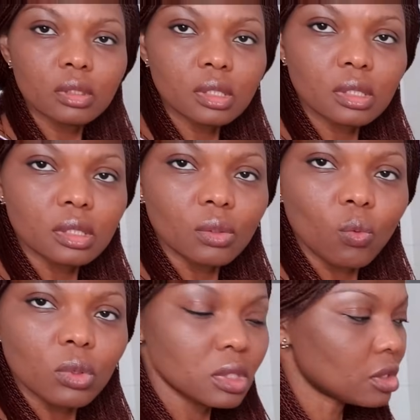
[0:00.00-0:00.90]
This is the
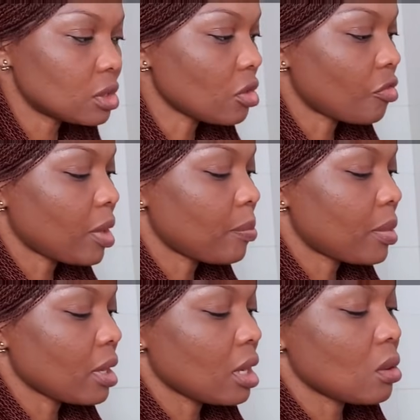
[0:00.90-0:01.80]
quantity of
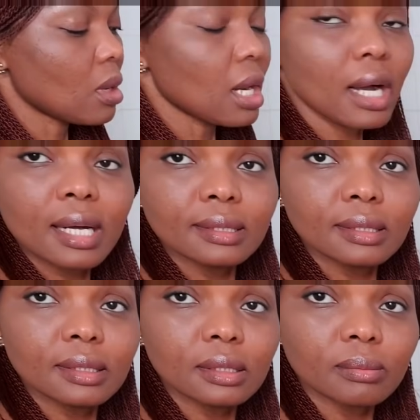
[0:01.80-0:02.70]
pepper I'll add,
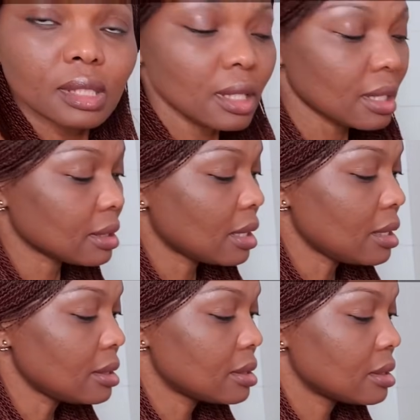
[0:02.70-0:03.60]
something like
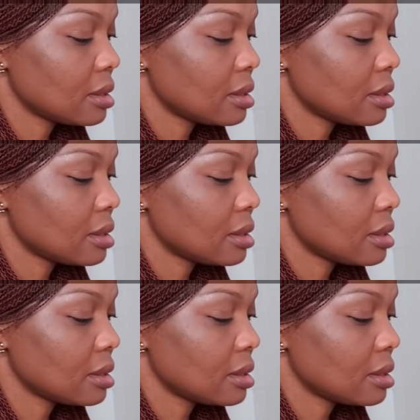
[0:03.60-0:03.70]
that.